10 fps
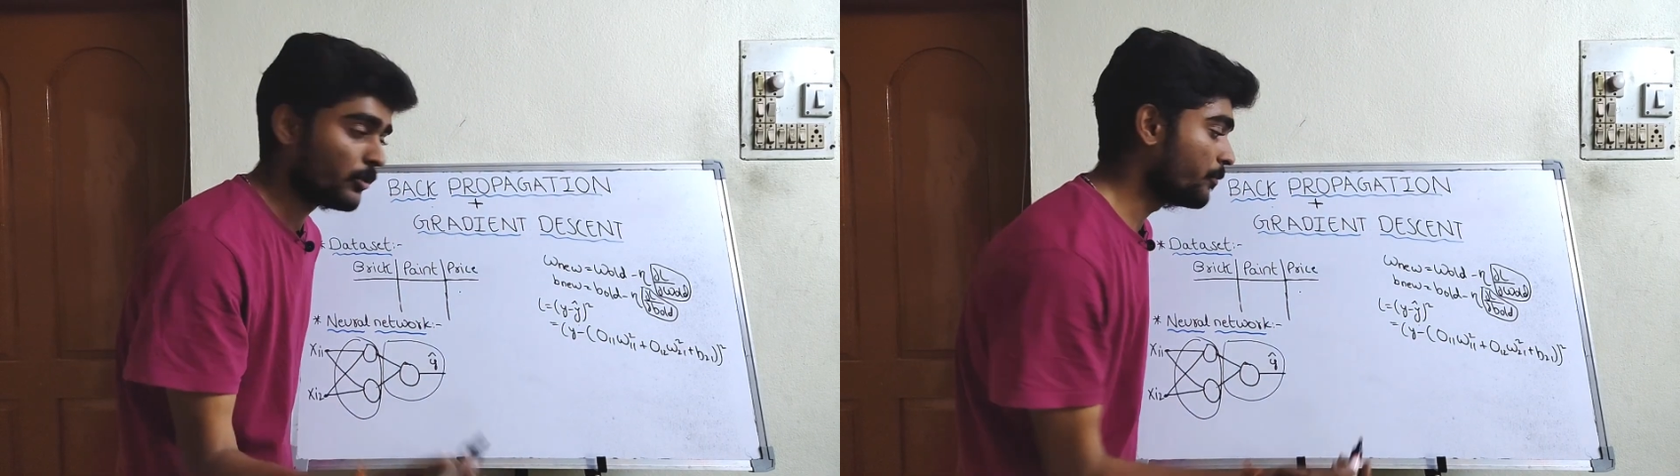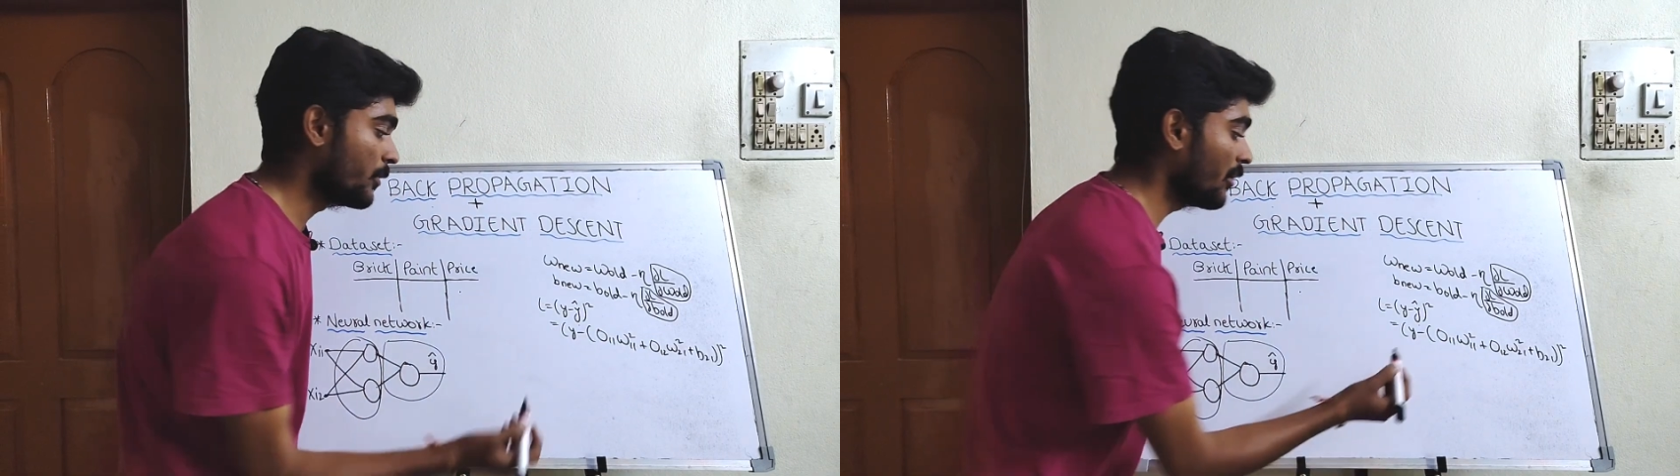
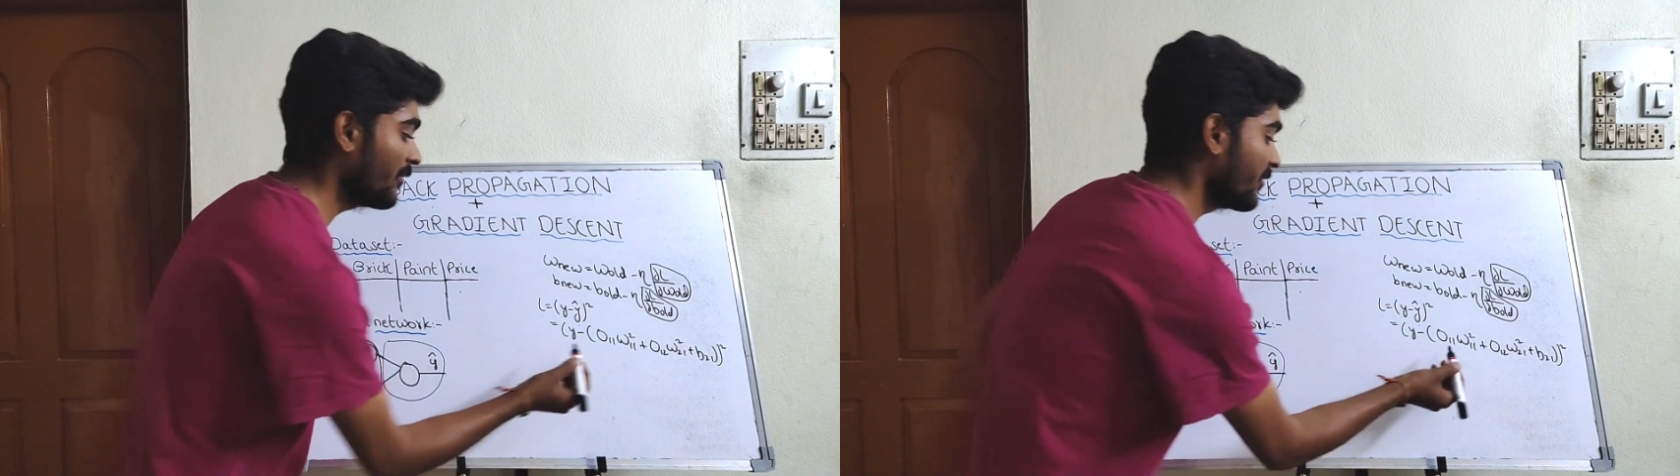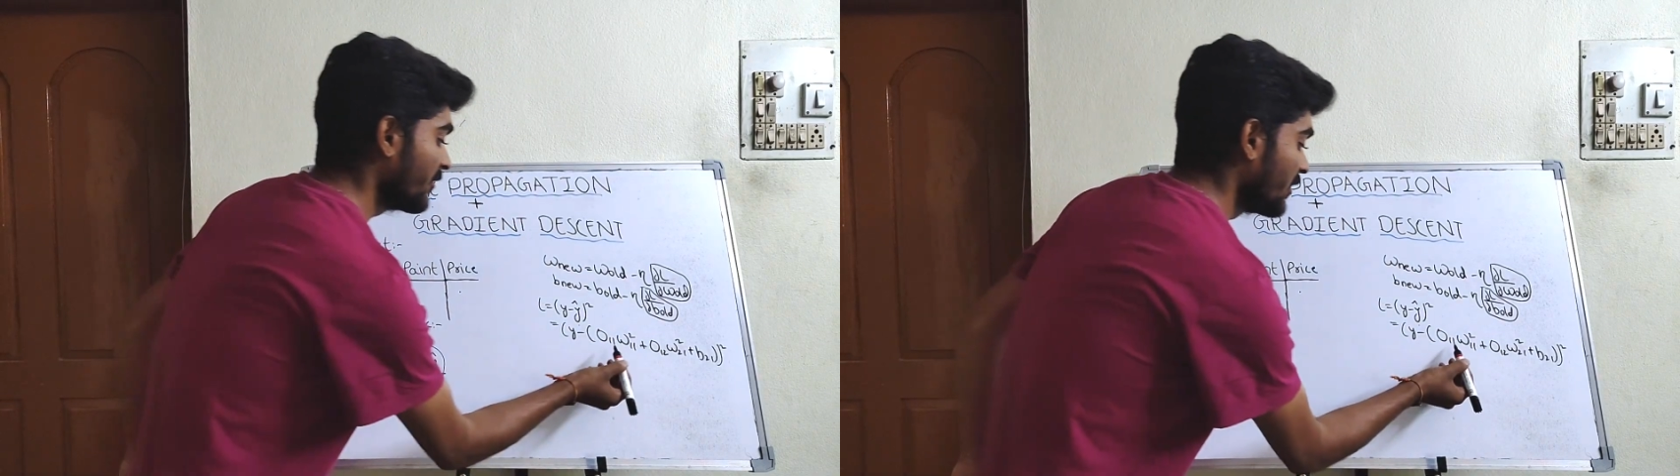could be
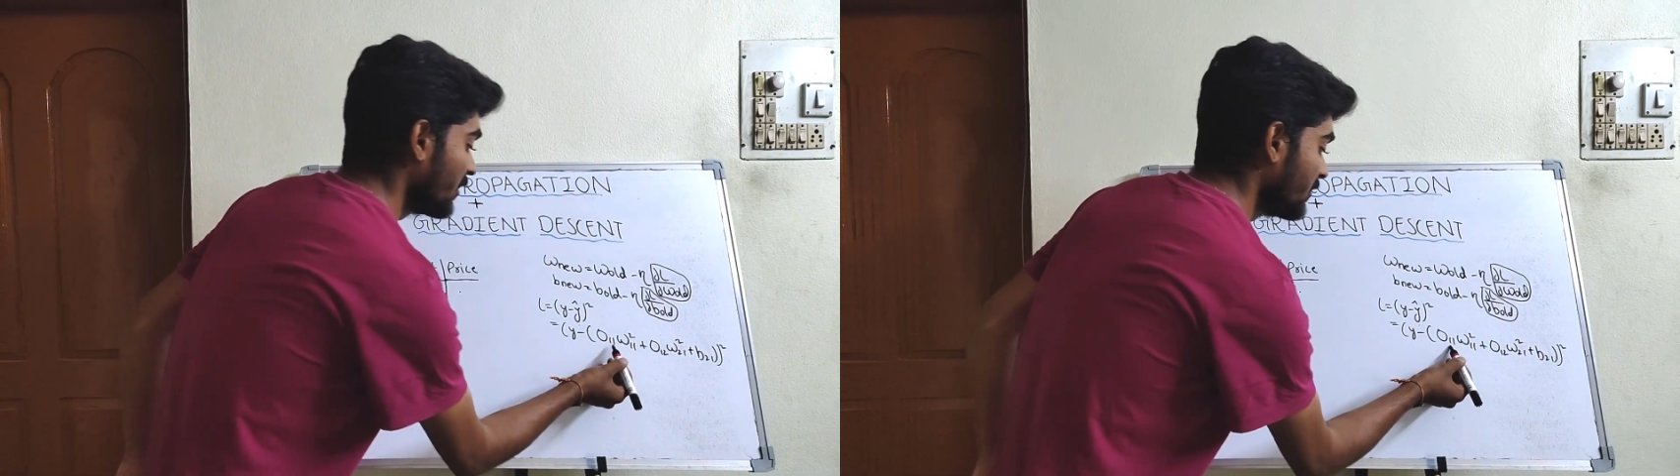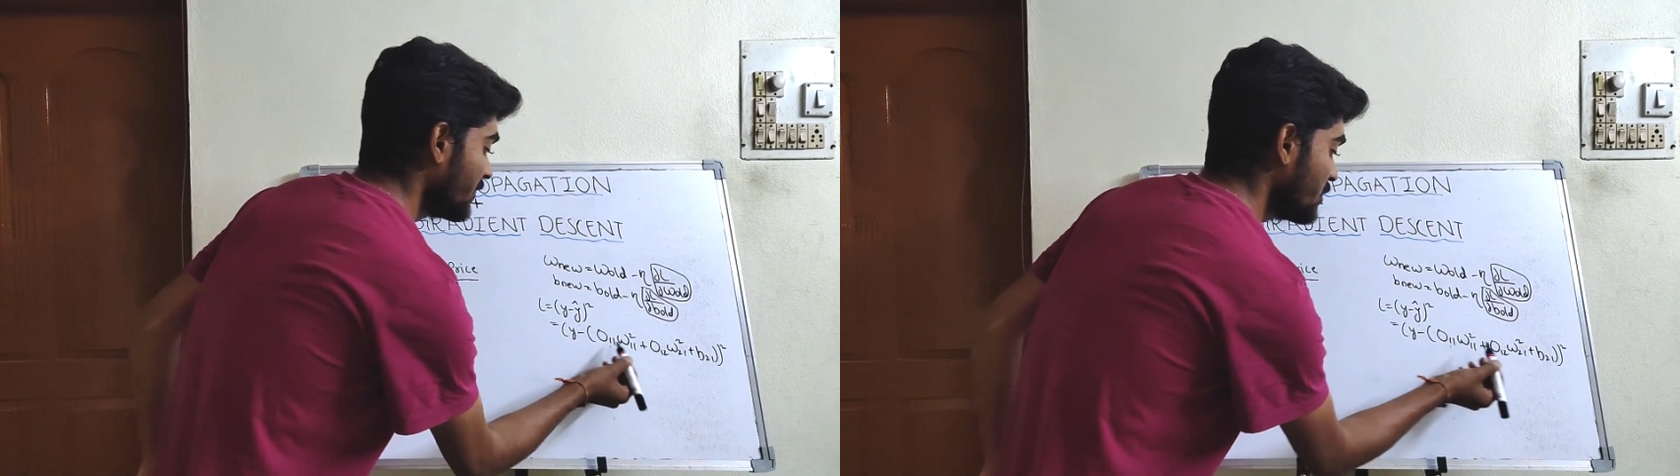of
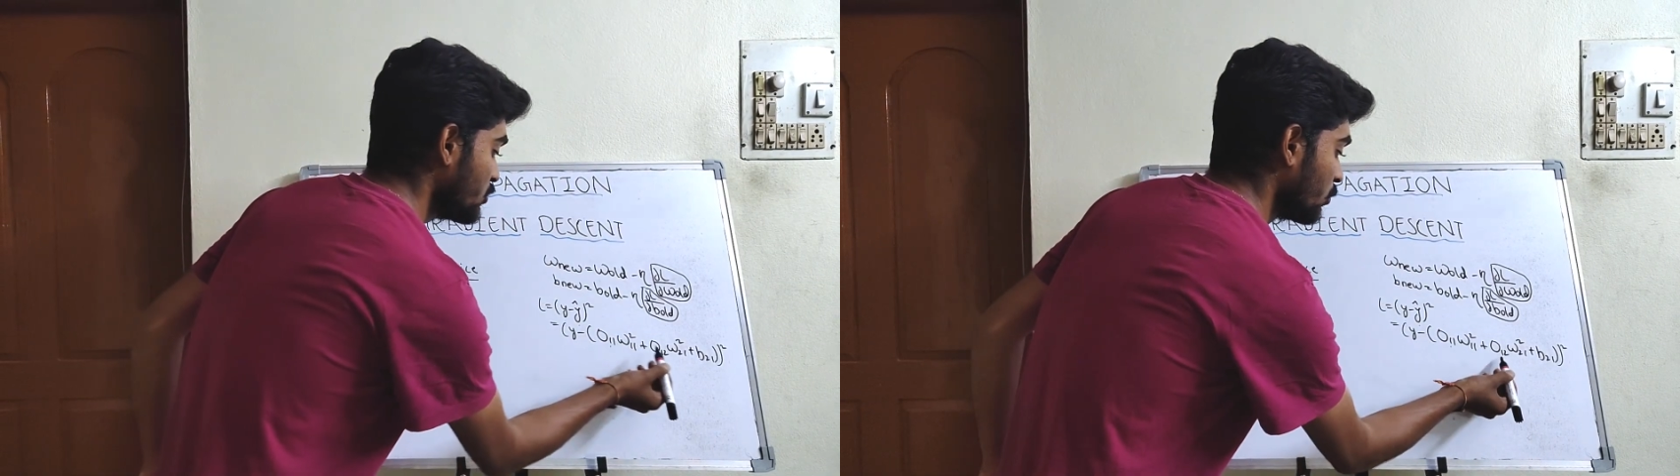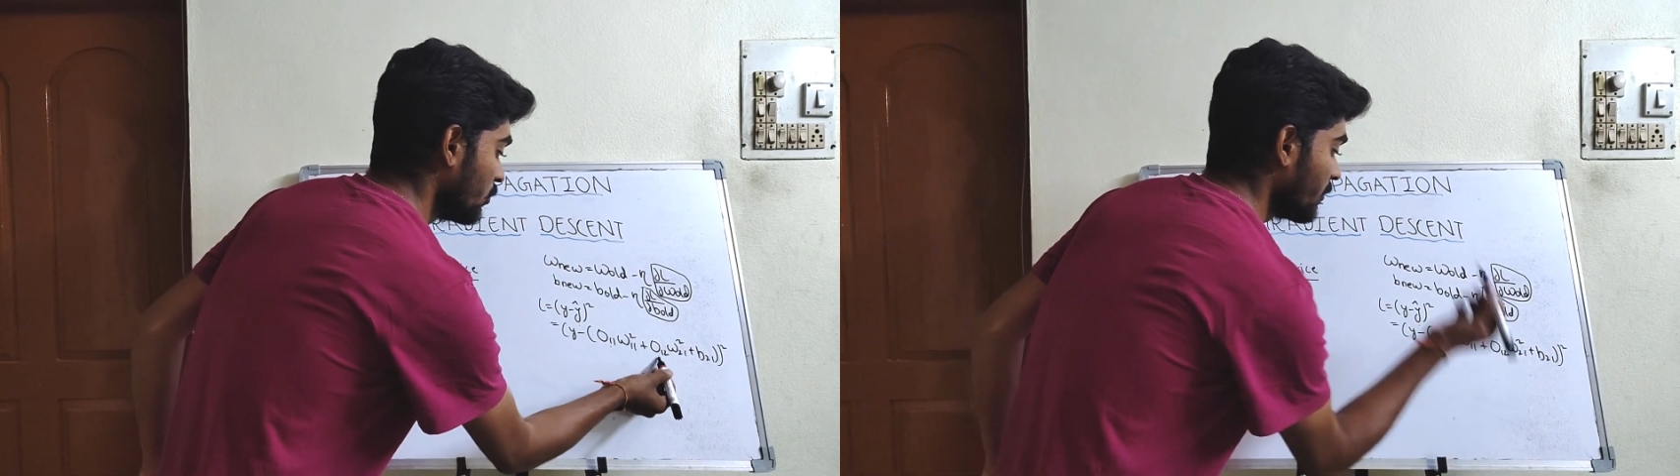
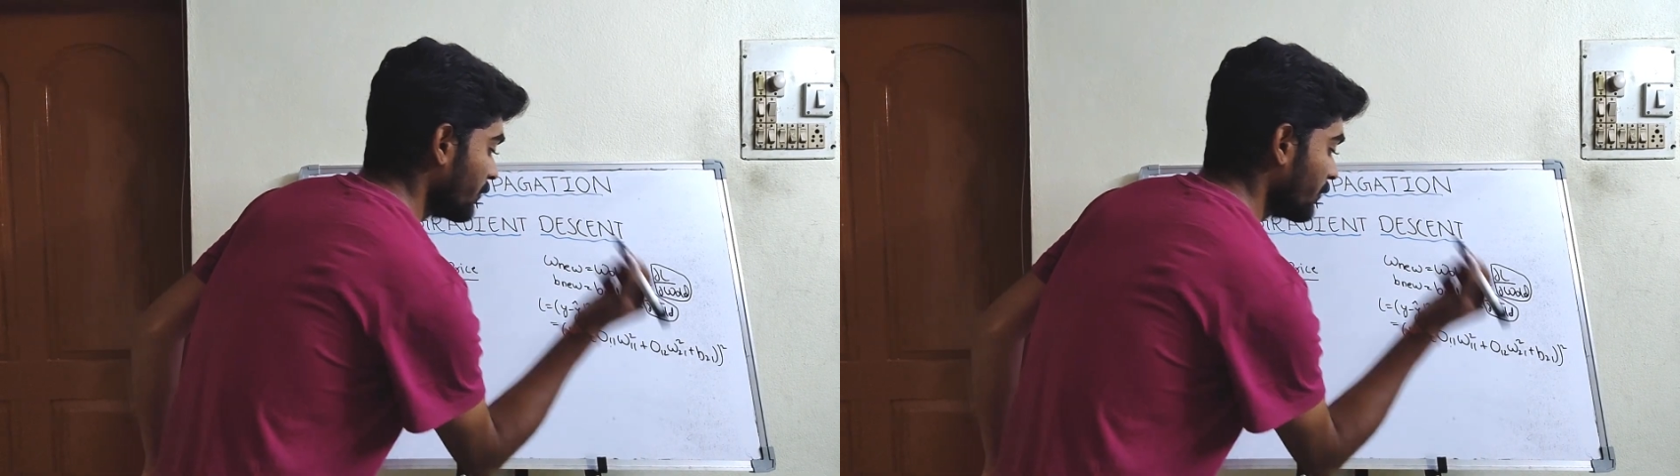these two